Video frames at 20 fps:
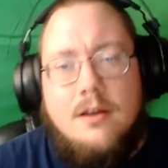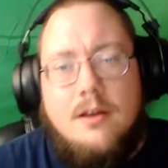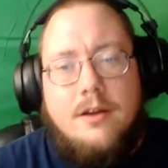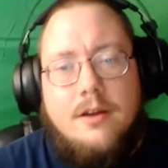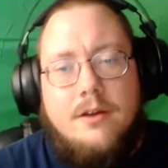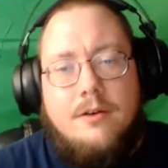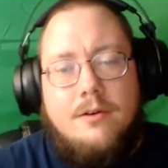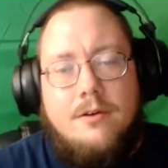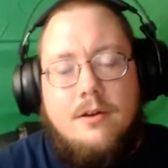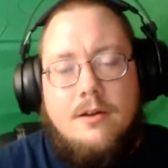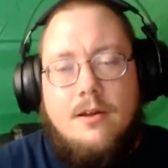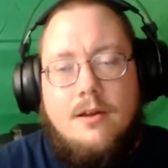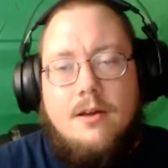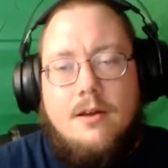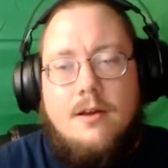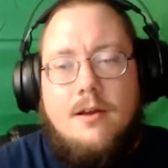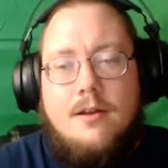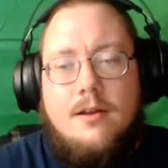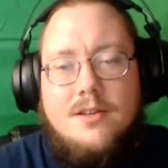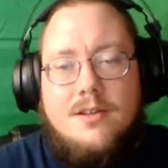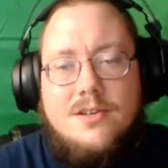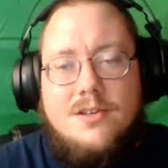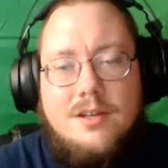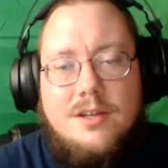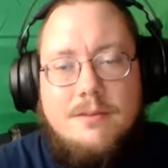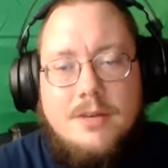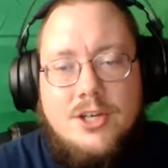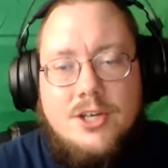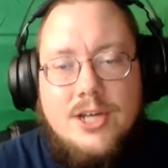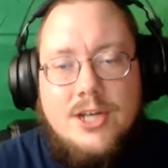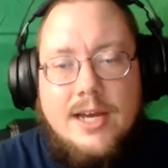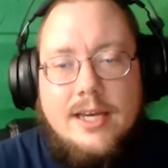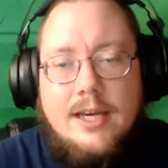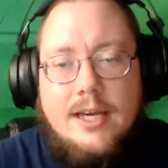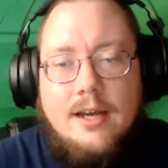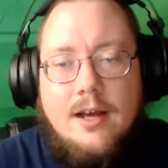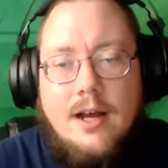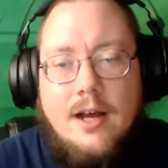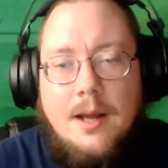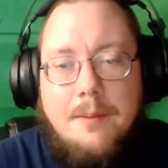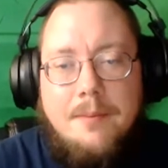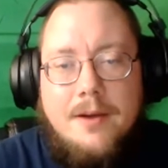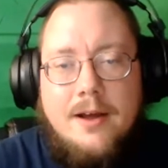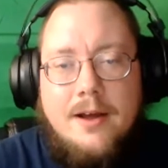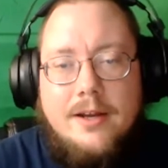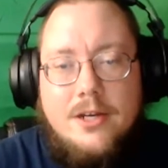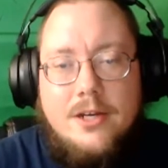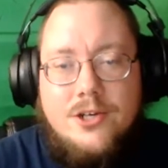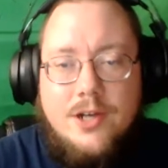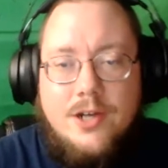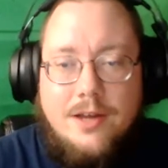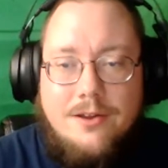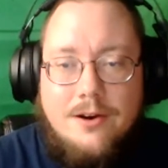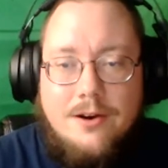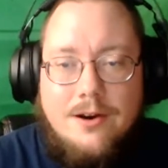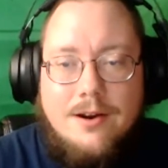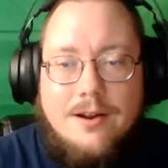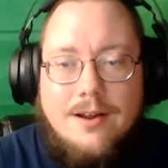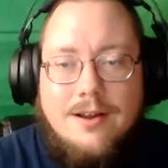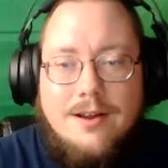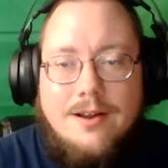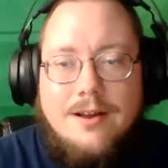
You know, this is going to be checking up on each other